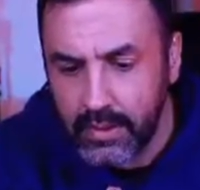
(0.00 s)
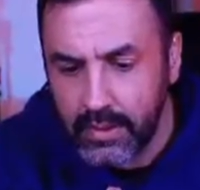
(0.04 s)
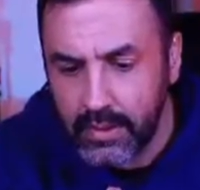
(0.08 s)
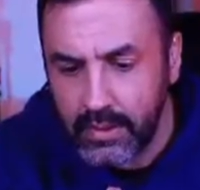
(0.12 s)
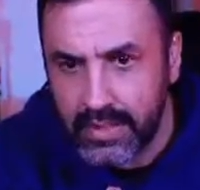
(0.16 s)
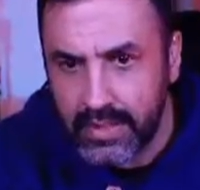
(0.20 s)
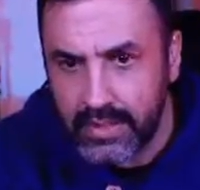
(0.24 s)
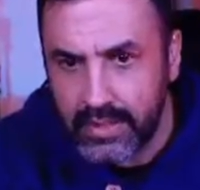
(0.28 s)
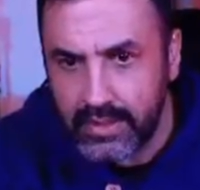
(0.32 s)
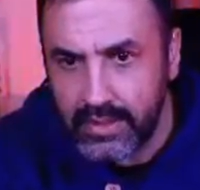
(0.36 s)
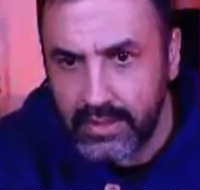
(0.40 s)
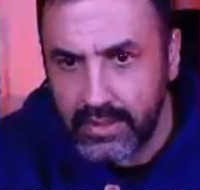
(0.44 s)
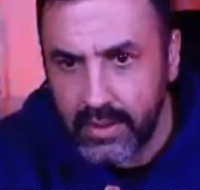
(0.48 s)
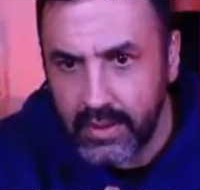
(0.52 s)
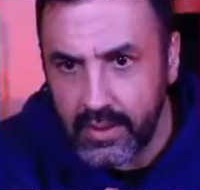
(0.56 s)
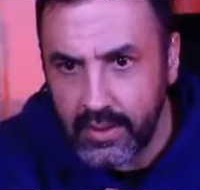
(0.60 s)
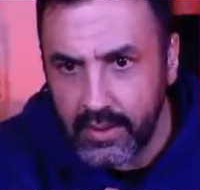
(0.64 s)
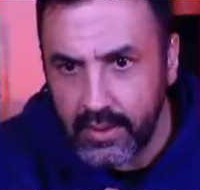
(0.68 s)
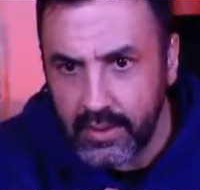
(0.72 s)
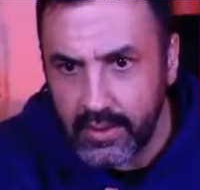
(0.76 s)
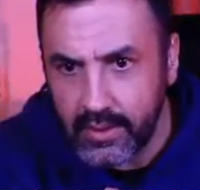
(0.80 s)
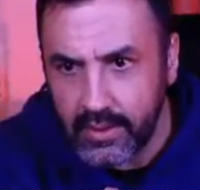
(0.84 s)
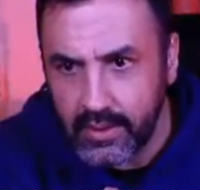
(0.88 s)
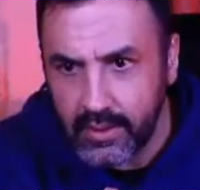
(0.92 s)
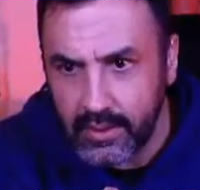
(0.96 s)
let's
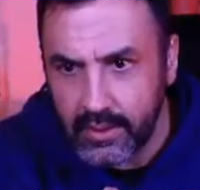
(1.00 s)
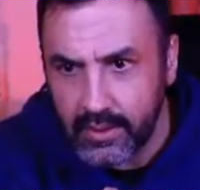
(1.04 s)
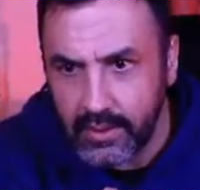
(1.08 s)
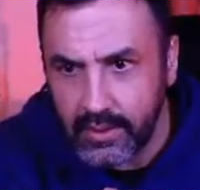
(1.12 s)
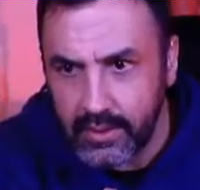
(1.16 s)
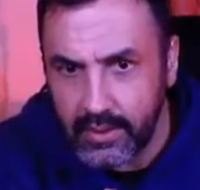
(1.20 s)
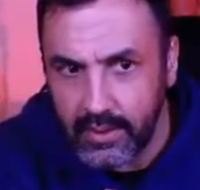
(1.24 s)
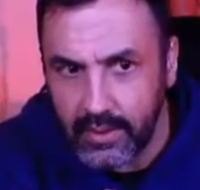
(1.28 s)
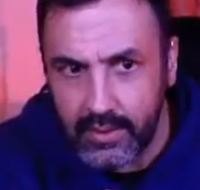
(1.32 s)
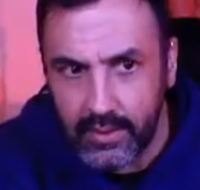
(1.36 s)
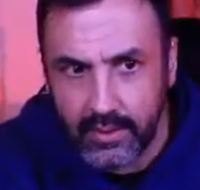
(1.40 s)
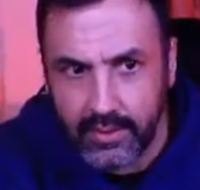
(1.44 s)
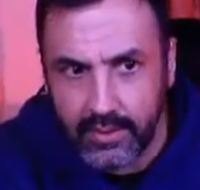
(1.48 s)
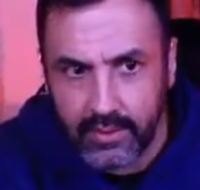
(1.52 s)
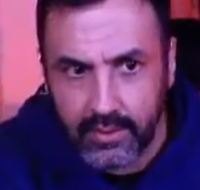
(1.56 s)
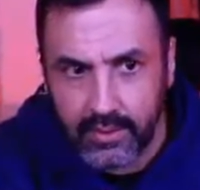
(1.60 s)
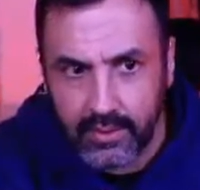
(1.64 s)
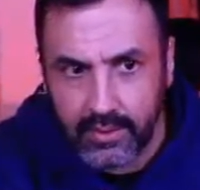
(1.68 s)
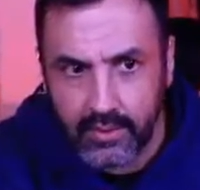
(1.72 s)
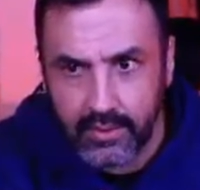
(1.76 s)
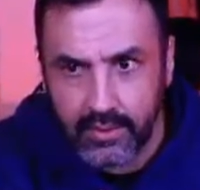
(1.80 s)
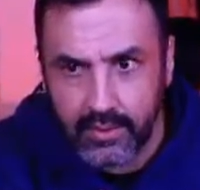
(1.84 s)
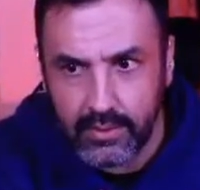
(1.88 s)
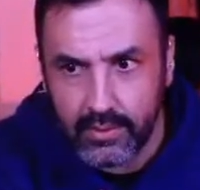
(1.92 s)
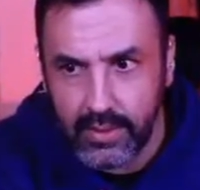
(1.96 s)
start here.
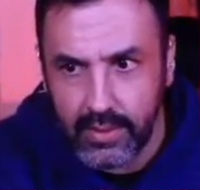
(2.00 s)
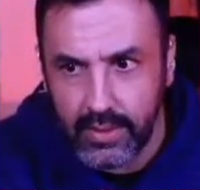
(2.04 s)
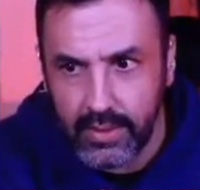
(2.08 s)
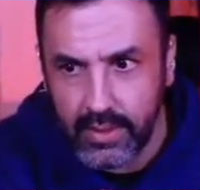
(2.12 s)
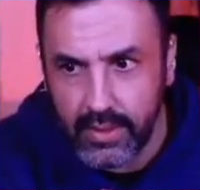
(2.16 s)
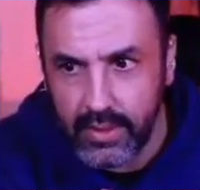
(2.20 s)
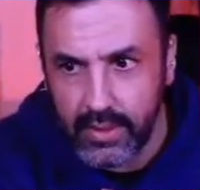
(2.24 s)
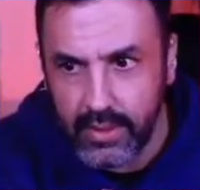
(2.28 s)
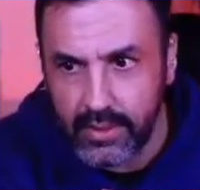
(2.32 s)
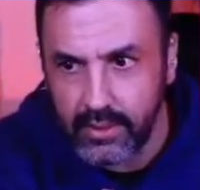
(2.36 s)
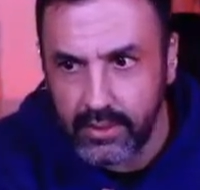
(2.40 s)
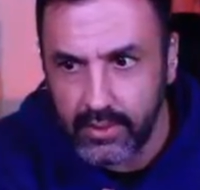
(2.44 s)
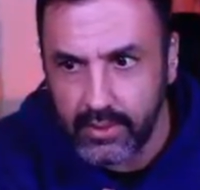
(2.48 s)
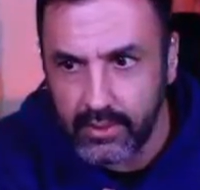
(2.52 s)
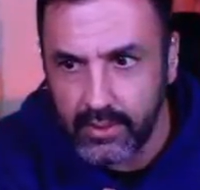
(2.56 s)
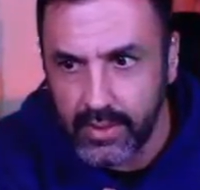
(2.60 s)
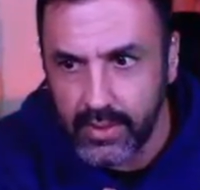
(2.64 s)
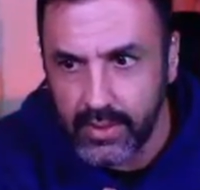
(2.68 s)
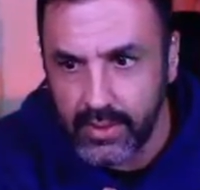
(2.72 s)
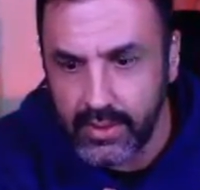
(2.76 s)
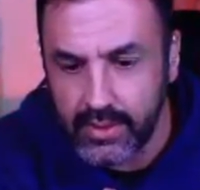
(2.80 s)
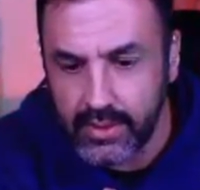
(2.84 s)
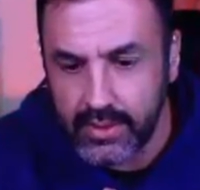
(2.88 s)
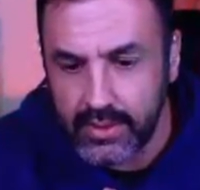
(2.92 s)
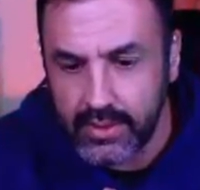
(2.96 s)
Okay, you
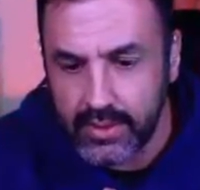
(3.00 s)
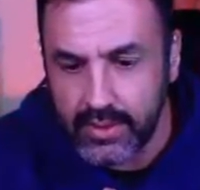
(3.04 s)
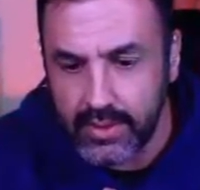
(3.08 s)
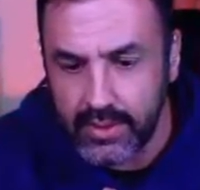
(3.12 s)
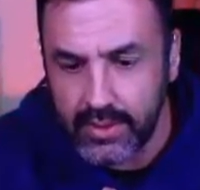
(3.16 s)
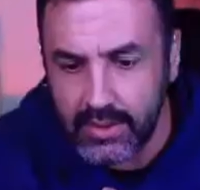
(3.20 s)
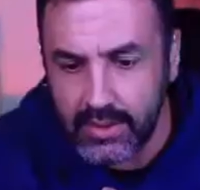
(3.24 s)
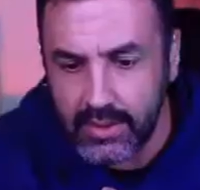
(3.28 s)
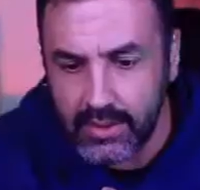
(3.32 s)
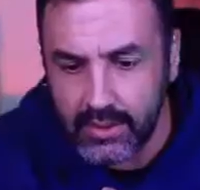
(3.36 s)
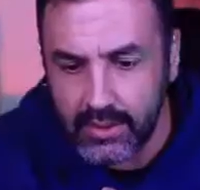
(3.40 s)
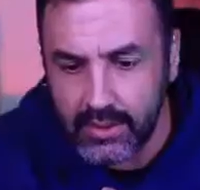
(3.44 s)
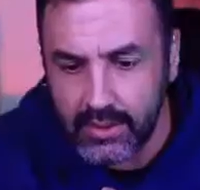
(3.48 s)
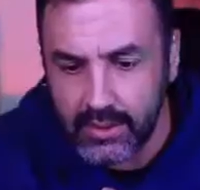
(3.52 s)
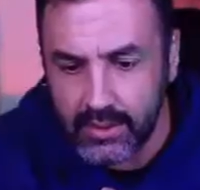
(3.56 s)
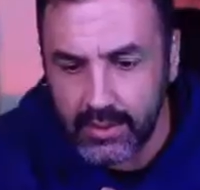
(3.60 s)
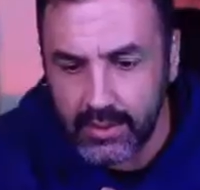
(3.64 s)
can see,